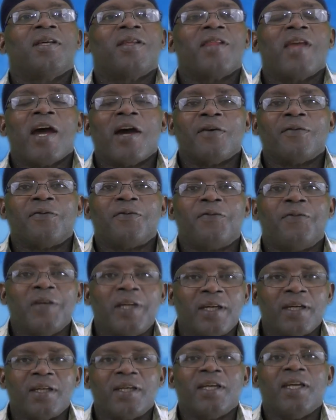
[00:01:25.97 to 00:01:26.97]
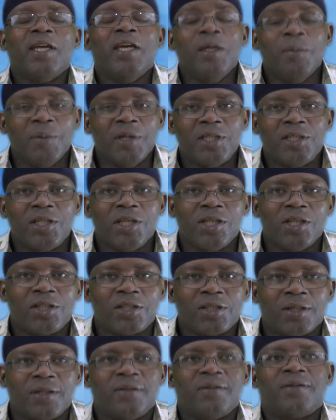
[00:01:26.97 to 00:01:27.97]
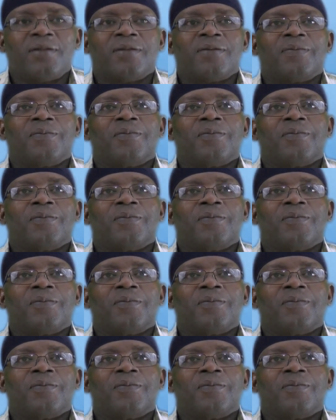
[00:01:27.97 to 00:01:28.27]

they are fake imitations.